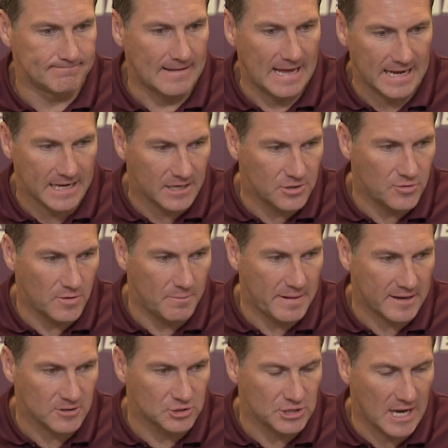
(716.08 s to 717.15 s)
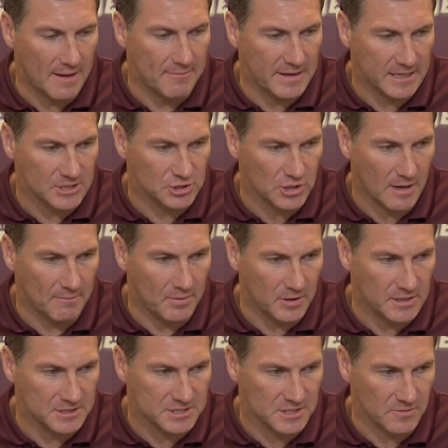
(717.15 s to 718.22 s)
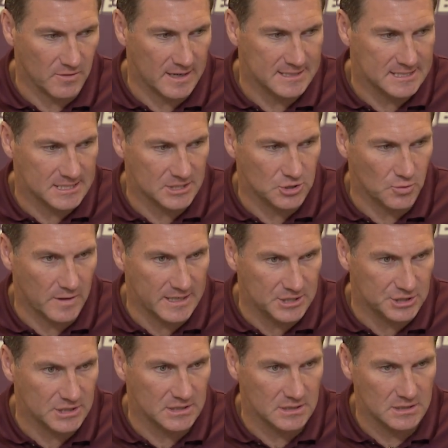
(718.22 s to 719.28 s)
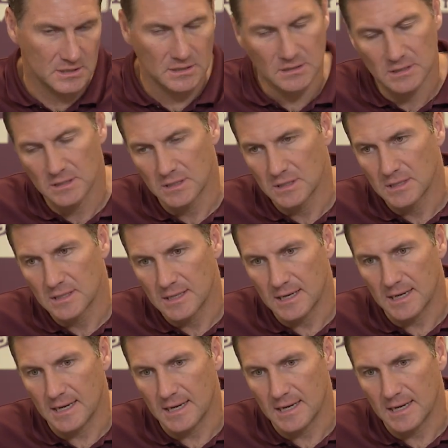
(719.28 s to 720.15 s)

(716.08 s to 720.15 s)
got to do a better job making sure I'm putting us in the right situation. We